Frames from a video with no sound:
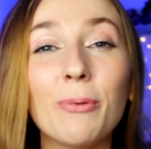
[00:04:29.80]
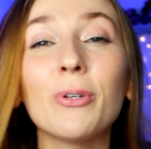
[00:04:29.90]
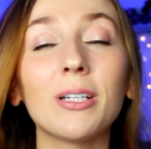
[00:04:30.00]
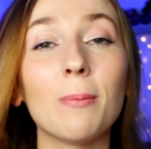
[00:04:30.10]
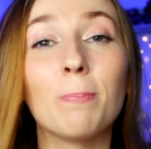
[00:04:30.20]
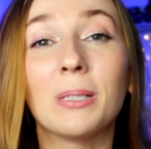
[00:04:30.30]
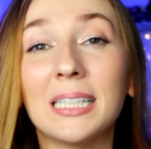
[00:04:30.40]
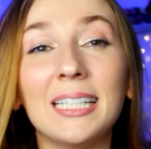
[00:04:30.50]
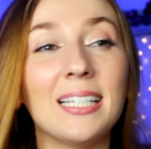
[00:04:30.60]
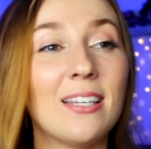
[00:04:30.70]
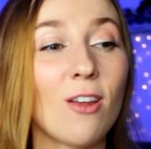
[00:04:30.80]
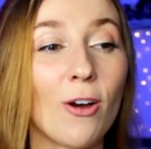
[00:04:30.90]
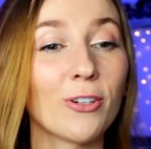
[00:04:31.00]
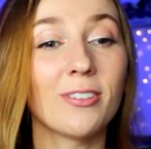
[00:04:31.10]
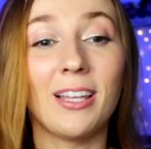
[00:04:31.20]
They were in complete and
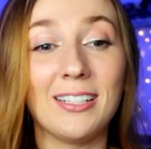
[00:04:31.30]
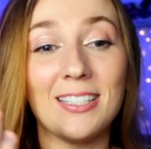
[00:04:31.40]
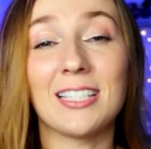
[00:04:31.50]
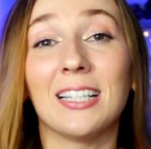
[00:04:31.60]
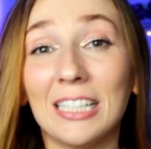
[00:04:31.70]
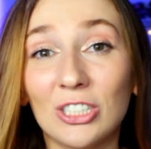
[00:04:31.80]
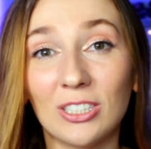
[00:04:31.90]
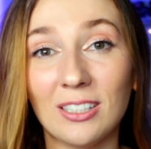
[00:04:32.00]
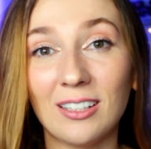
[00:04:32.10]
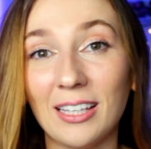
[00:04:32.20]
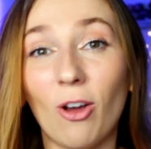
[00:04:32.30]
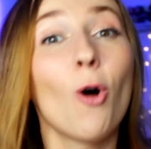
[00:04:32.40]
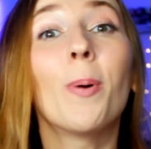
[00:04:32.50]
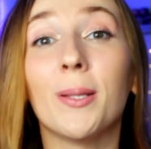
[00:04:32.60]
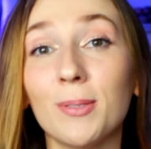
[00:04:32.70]
utter like desolation, like
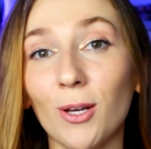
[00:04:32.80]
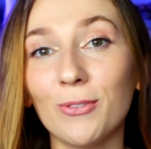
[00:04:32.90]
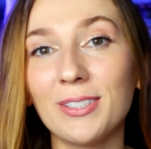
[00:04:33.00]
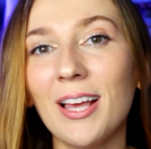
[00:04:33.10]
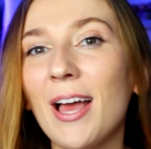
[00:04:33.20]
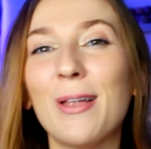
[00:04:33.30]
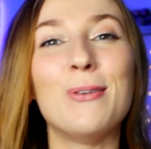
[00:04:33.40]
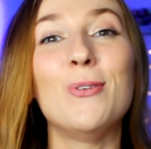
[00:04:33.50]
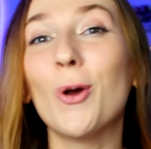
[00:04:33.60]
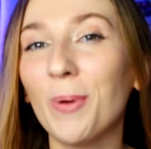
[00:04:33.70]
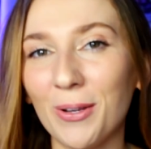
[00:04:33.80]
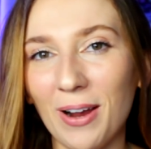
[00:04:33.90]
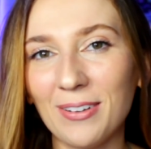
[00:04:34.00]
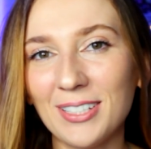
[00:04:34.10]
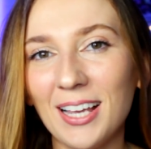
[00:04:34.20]
all by themselves, nobody
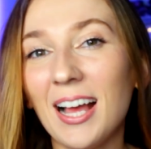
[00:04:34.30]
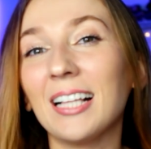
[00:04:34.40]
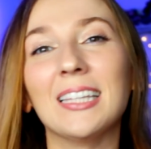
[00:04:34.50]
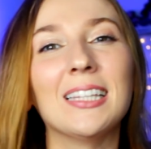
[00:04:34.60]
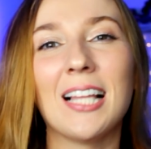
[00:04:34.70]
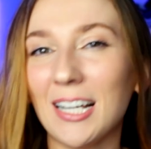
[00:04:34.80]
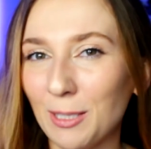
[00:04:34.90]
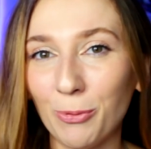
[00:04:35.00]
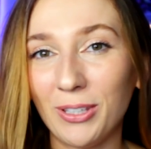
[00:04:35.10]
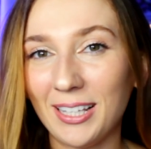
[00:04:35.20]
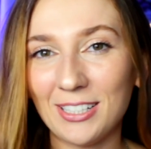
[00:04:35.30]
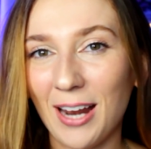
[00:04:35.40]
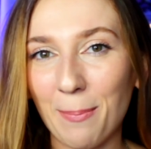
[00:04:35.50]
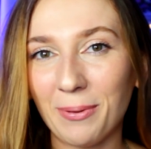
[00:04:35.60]
around. A lot of spooky things could